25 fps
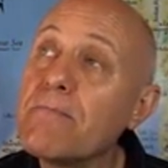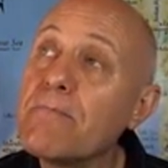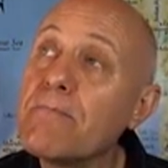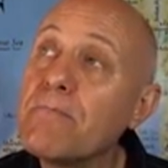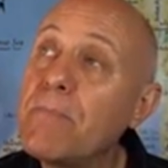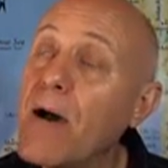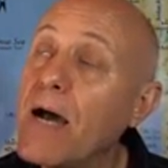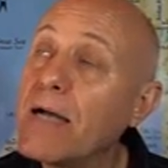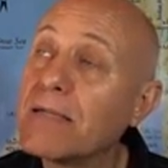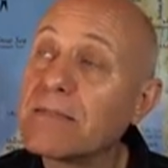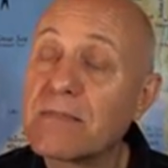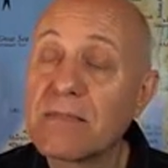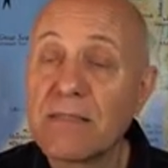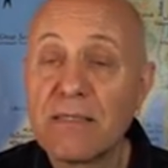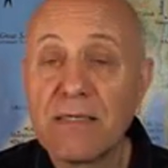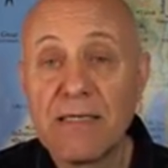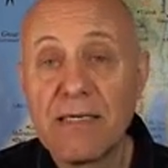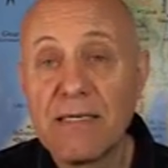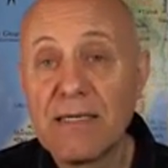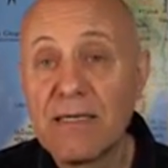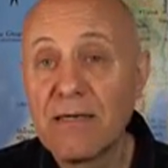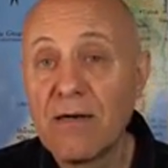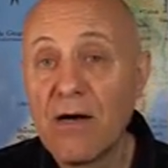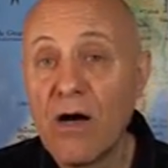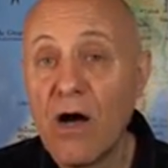But
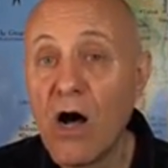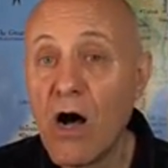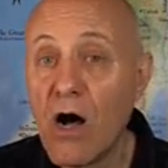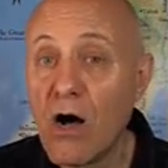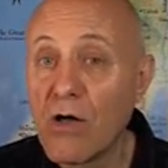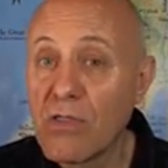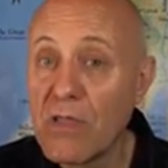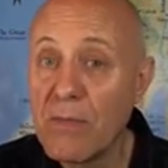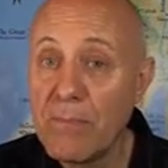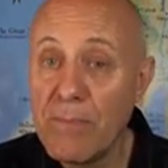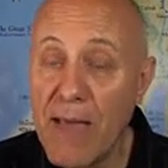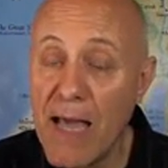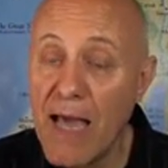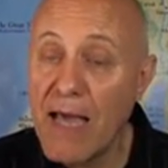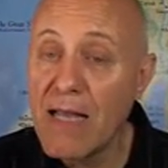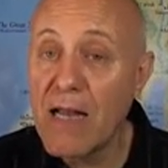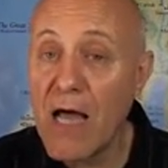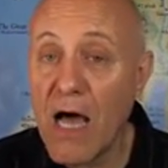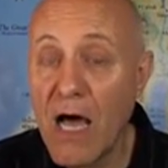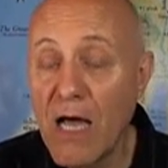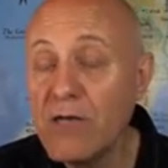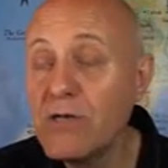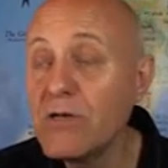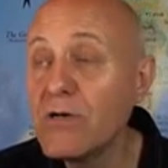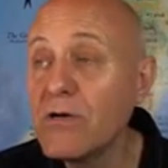all the men
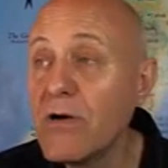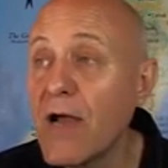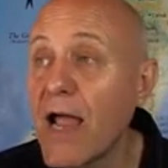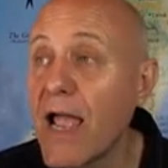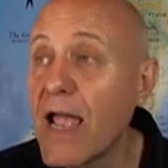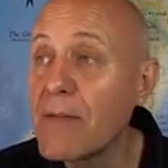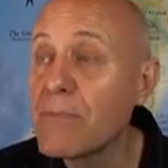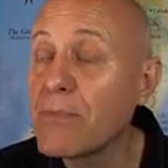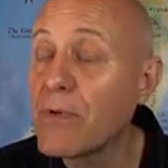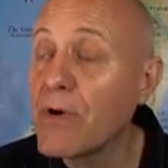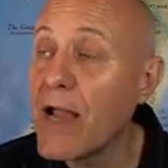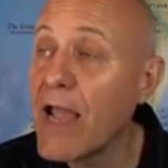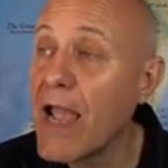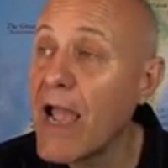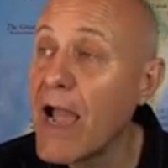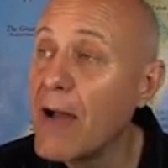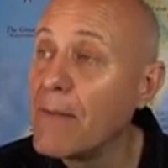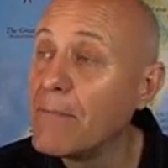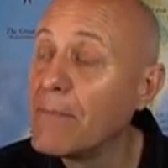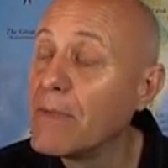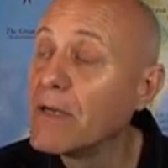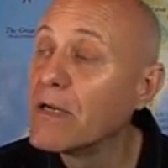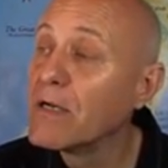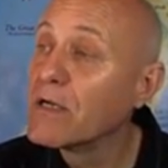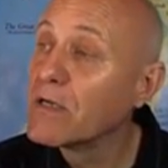under
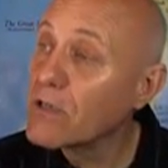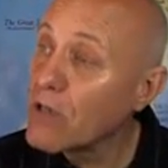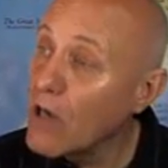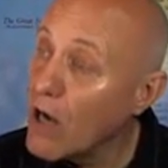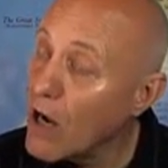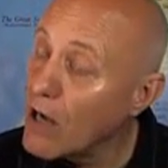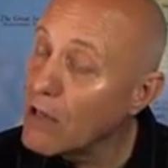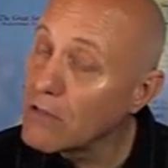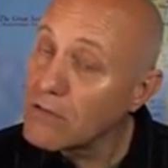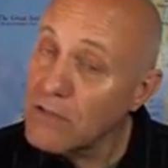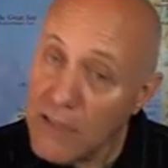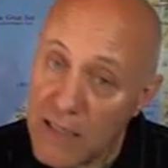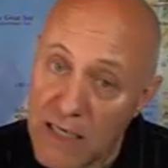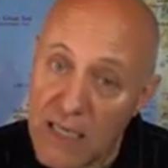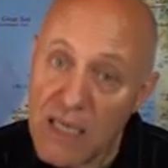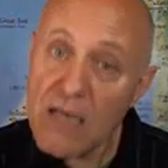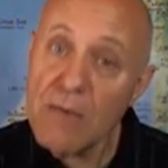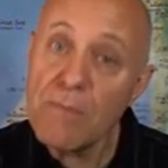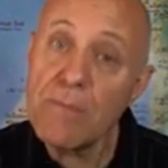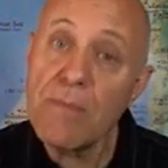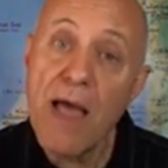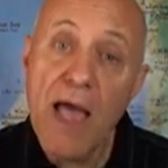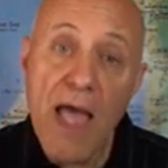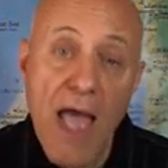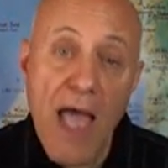Abraham called
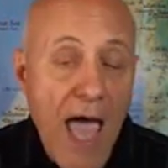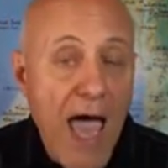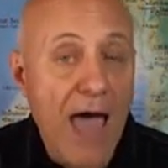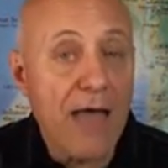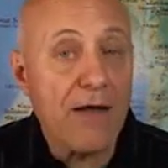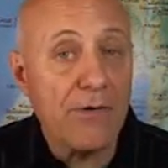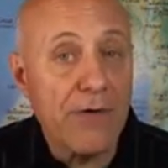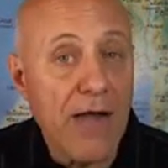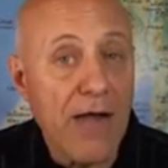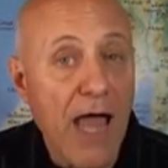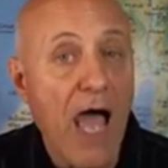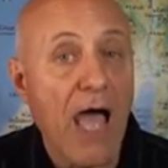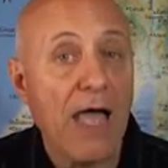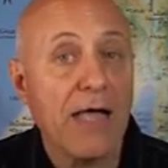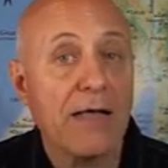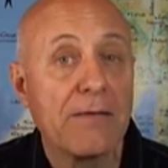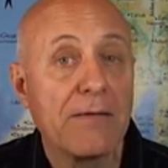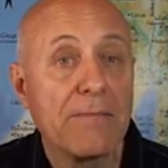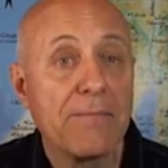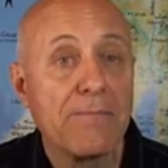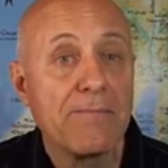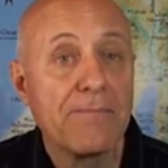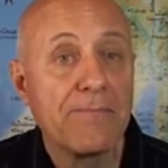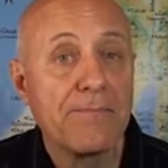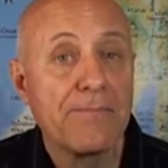him Adonai,
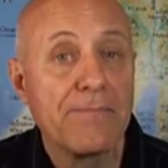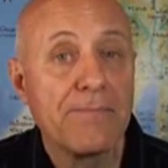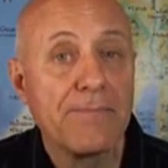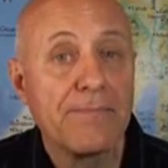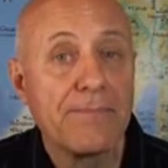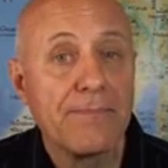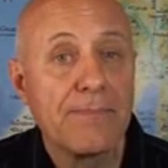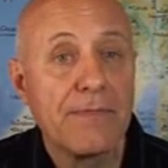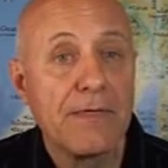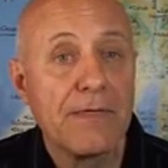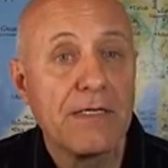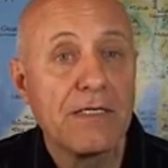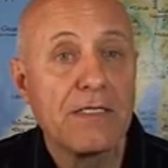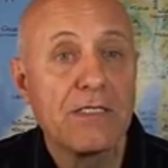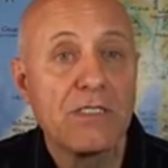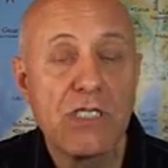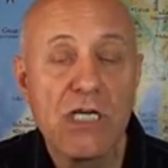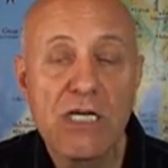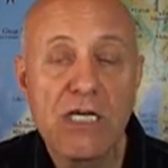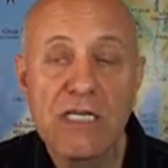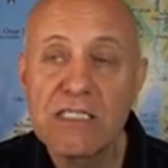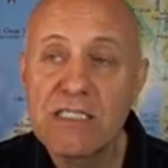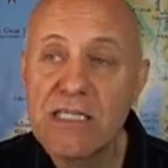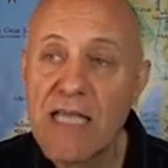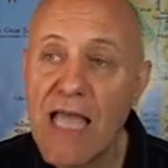
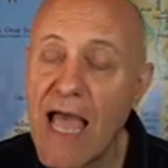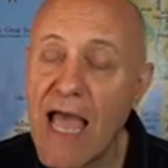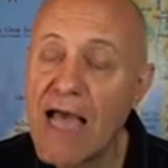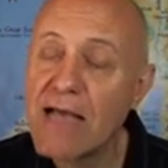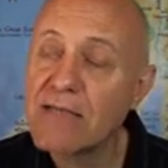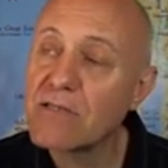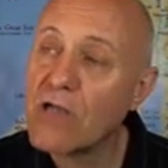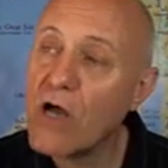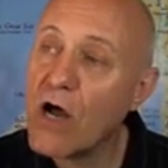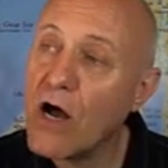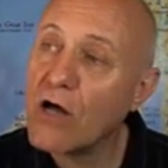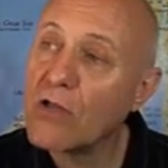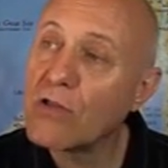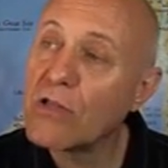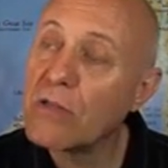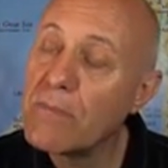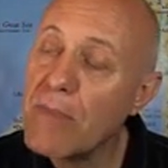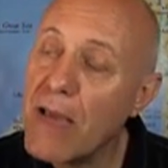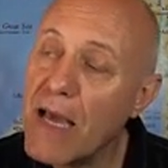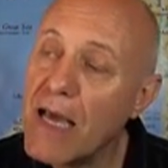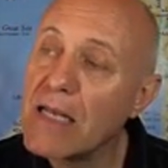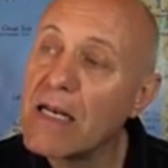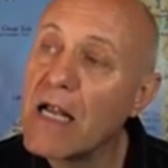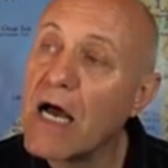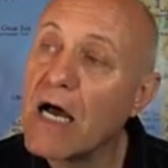just as all the
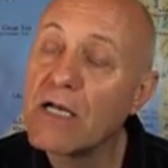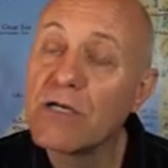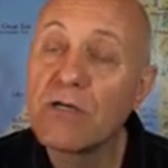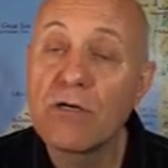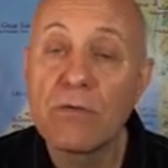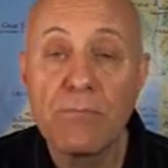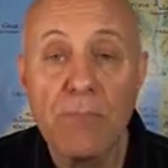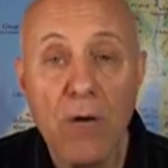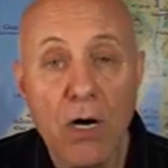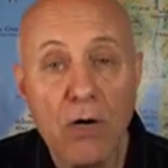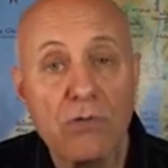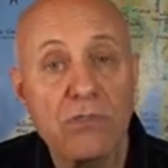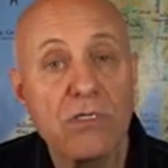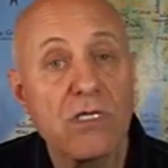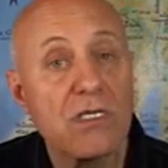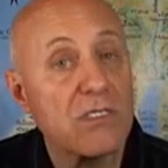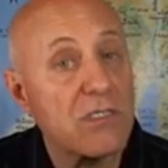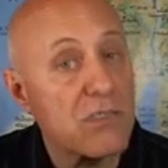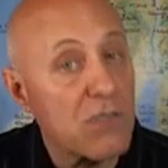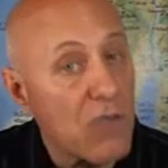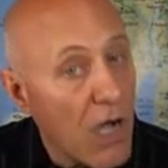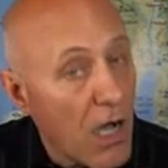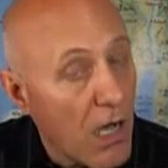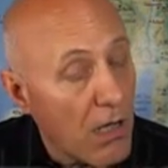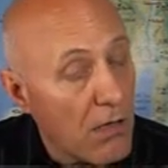men under Moses
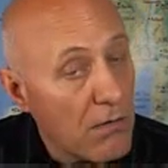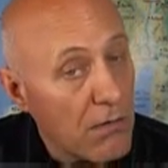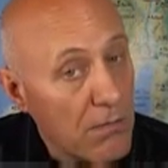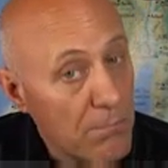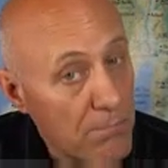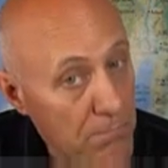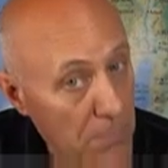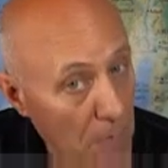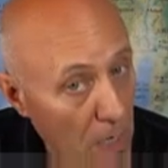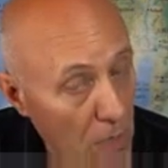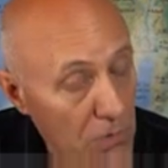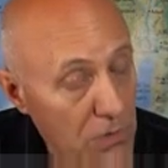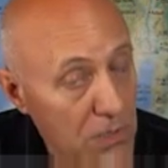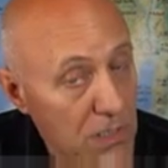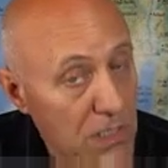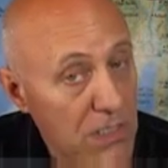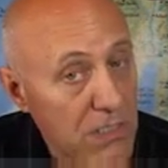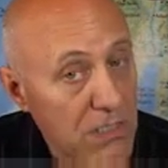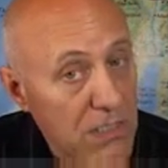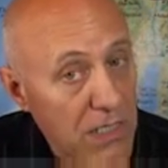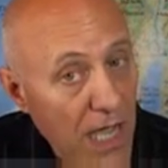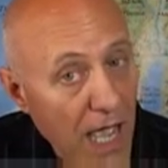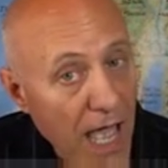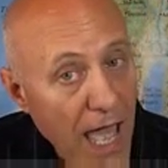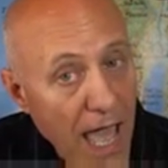call
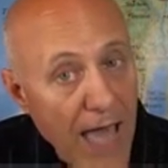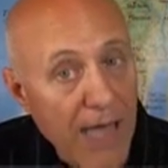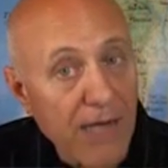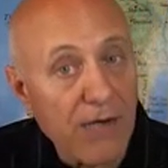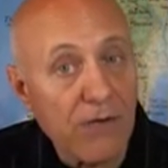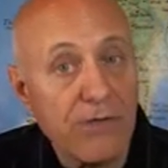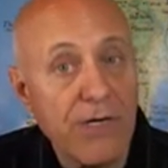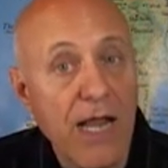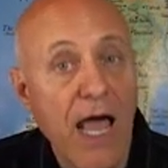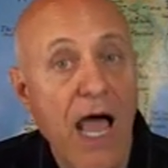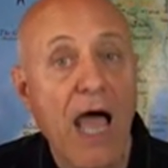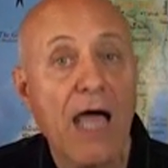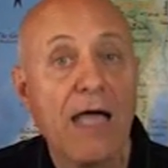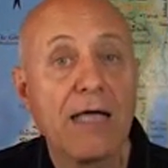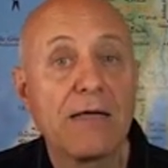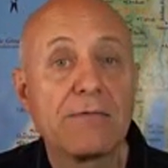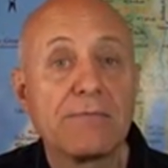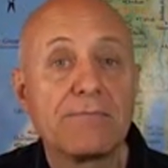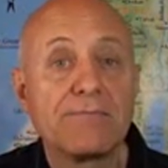Moses Adonai.